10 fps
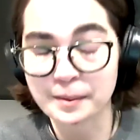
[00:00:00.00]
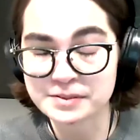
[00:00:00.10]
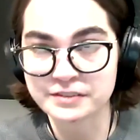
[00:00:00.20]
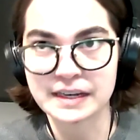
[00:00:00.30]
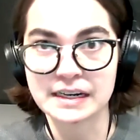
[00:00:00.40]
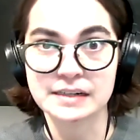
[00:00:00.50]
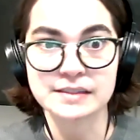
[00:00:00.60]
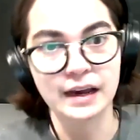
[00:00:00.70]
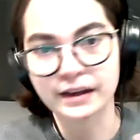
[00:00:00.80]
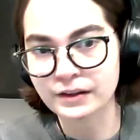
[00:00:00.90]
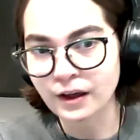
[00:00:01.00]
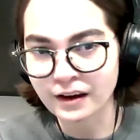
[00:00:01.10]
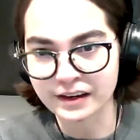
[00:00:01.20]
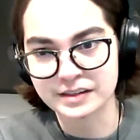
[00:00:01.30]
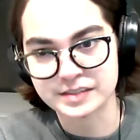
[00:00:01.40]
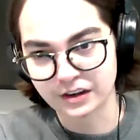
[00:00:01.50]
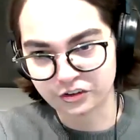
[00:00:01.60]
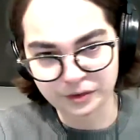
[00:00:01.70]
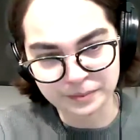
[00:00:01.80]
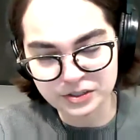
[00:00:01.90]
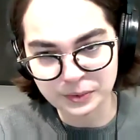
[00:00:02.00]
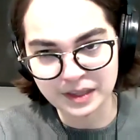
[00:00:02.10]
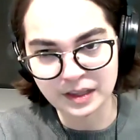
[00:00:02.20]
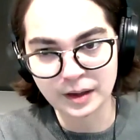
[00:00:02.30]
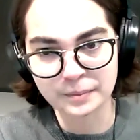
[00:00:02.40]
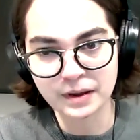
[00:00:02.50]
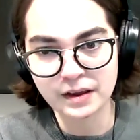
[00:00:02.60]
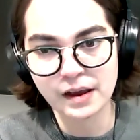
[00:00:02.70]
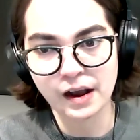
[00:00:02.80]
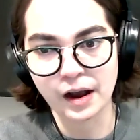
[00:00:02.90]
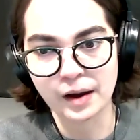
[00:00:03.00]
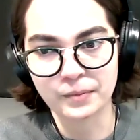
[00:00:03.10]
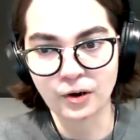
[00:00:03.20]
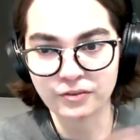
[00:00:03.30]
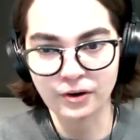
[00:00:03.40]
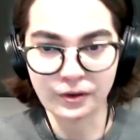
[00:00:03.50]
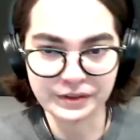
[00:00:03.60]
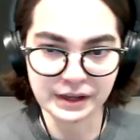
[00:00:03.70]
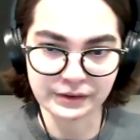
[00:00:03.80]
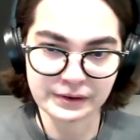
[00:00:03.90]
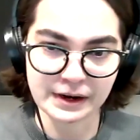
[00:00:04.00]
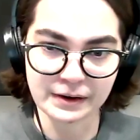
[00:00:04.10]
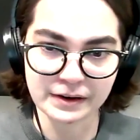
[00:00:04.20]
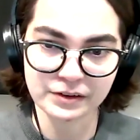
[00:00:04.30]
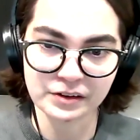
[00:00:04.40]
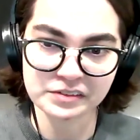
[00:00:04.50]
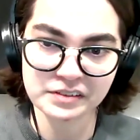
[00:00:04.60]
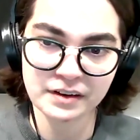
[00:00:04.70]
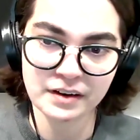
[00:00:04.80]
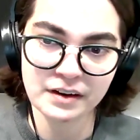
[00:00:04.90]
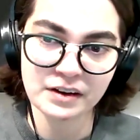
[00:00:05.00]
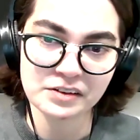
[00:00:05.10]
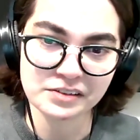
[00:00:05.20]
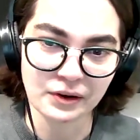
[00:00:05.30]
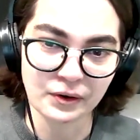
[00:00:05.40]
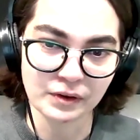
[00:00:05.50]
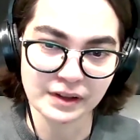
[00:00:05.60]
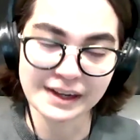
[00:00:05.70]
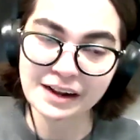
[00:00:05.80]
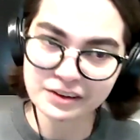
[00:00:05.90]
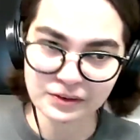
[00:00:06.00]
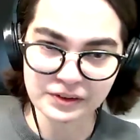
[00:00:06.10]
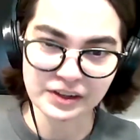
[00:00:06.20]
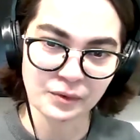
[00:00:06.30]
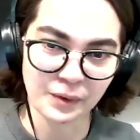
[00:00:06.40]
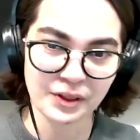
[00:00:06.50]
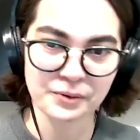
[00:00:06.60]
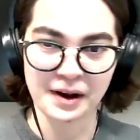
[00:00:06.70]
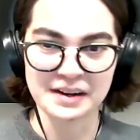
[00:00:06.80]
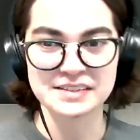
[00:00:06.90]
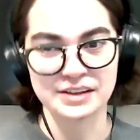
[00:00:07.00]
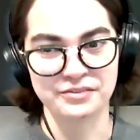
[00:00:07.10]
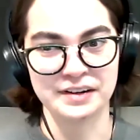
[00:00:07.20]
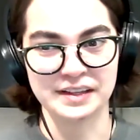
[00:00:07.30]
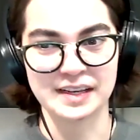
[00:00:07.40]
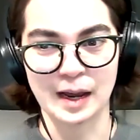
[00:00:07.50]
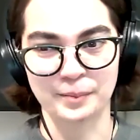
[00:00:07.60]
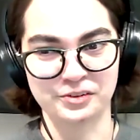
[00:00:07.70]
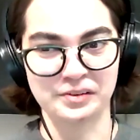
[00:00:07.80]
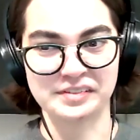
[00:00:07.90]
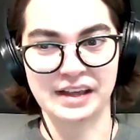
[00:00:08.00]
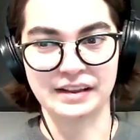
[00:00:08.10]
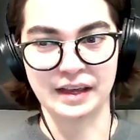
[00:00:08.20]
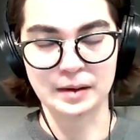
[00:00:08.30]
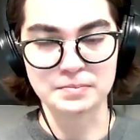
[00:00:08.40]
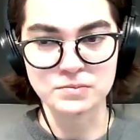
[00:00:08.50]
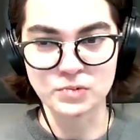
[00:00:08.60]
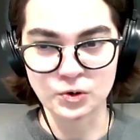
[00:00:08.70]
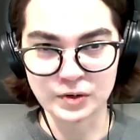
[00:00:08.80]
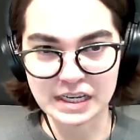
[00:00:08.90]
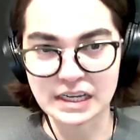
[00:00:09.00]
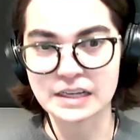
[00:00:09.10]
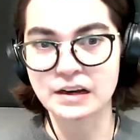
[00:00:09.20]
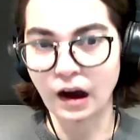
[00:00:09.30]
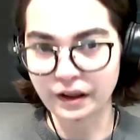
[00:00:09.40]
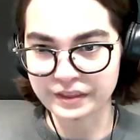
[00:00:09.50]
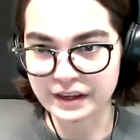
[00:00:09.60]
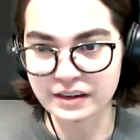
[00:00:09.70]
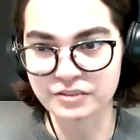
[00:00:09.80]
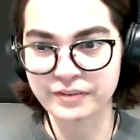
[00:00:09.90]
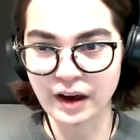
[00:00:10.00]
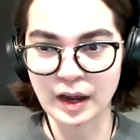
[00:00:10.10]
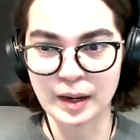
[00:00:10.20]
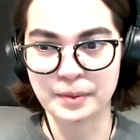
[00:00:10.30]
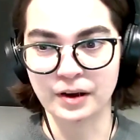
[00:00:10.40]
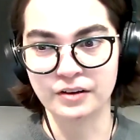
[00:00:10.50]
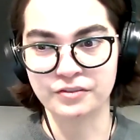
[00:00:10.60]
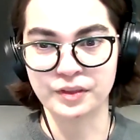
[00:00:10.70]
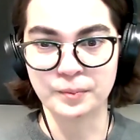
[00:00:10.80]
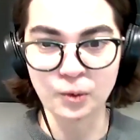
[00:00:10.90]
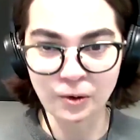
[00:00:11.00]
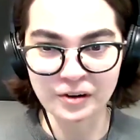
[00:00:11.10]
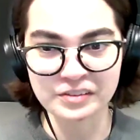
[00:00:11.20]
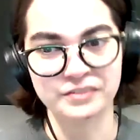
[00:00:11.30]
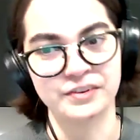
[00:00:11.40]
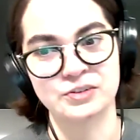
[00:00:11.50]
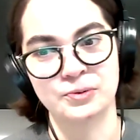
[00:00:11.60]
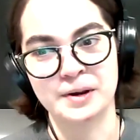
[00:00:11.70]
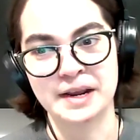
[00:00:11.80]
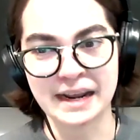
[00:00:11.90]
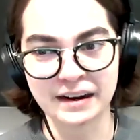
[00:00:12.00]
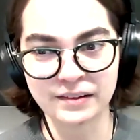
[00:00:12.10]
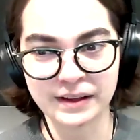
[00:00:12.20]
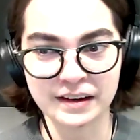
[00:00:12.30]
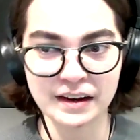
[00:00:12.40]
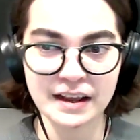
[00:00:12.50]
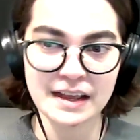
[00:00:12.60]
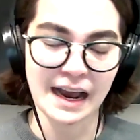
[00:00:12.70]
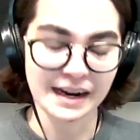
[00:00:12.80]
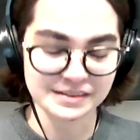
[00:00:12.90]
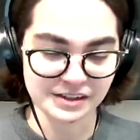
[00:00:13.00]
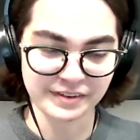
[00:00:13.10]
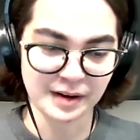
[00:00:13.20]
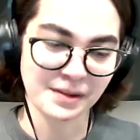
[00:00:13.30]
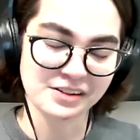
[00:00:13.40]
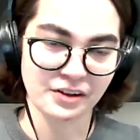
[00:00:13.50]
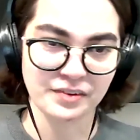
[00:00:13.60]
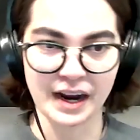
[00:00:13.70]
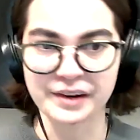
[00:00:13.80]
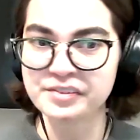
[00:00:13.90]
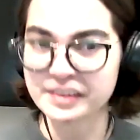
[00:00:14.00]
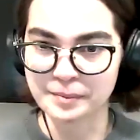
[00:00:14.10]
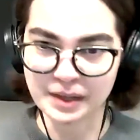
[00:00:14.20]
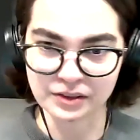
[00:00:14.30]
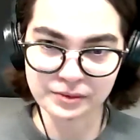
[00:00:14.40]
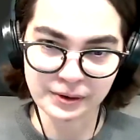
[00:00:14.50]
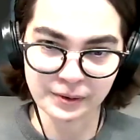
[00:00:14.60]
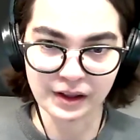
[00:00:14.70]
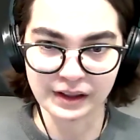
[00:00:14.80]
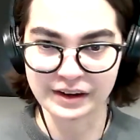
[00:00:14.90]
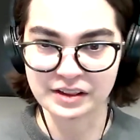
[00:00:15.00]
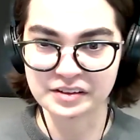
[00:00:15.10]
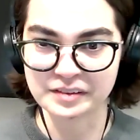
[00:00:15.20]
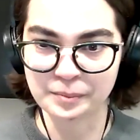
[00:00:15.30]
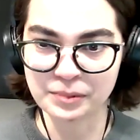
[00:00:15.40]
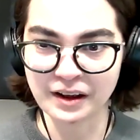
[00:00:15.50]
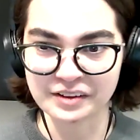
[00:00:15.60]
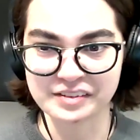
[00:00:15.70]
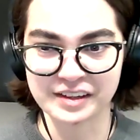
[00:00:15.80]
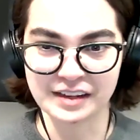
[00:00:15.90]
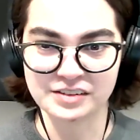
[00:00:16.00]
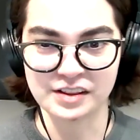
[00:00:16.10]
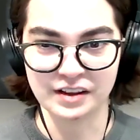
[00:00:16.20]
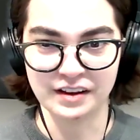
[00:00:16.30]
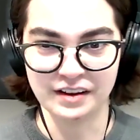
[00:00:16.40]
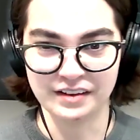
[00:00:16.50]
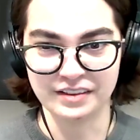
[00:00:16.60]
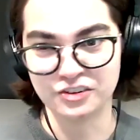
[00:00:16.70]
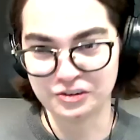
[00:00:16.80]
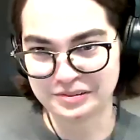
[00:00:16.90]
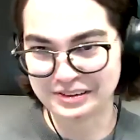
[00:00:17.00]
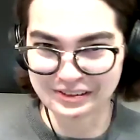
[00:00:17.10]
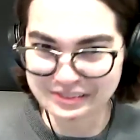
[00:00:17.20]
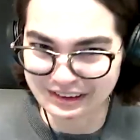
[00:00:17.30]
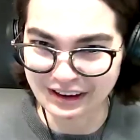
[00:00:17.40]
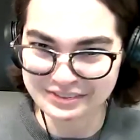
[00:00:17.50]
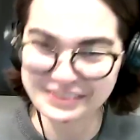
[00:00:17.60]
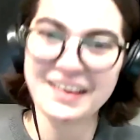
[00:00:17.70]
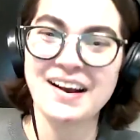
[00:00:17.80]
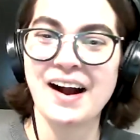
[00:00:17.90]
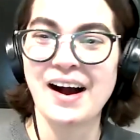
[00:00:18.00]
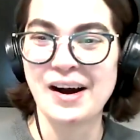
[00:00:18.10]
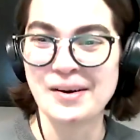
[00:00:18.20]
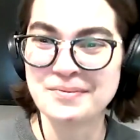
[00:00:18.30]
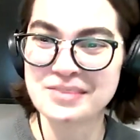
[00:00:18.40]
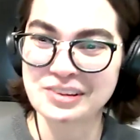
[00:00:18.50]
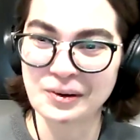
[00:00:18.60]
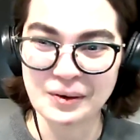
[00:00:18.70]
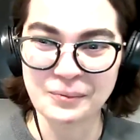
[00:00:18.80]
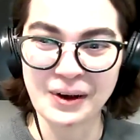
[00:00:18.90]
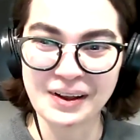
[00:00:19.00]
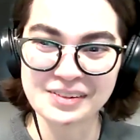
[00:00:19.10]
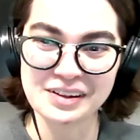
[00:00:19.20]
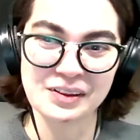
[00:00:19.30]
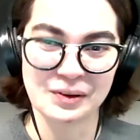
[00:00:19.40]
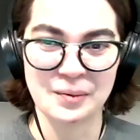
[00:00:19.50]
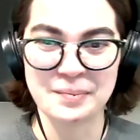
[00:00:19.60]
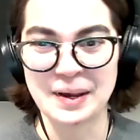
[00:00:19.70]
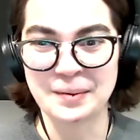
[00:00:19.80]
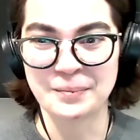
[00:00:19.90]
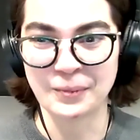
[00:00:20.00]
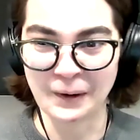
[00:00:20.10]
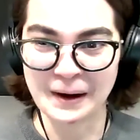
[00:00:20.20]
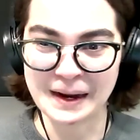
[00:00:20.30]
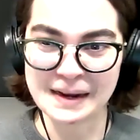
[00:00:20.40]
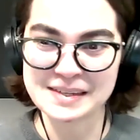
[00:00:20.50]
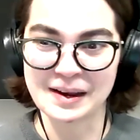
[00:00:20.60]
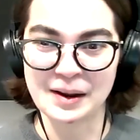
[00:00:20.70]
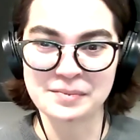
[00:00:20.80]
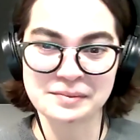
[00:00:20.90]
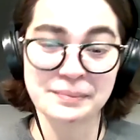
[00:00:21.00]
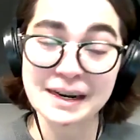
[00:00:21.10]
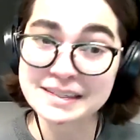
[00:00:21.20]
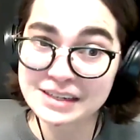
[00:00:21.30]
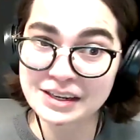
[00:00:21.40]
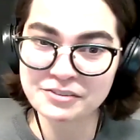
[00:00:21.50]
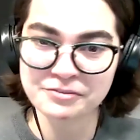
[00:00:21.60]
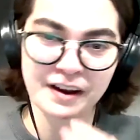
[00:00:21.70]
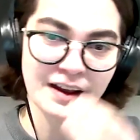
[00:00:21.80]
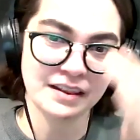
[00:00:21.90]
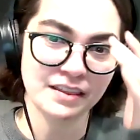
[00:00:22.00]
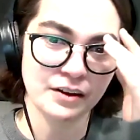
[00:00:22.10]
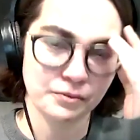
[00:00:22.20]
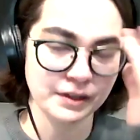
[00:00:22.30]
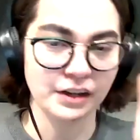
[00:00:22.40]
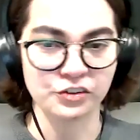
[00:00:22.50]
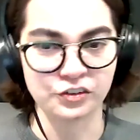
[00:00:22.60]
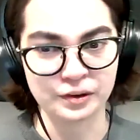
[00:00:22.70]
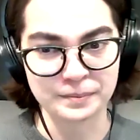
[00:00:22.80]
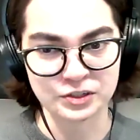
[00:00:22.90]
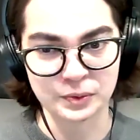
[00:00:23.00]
captivating dialogue and tension between them over all the other characters. So, like I said earlier, while the writing definitely captures that like moody gothic vibe of the moors of Victorian England, I did find myself kind of skimming through a lot of the subplots to get to the juicier stuff. So it was a little bit boring at times, but I did find the relationship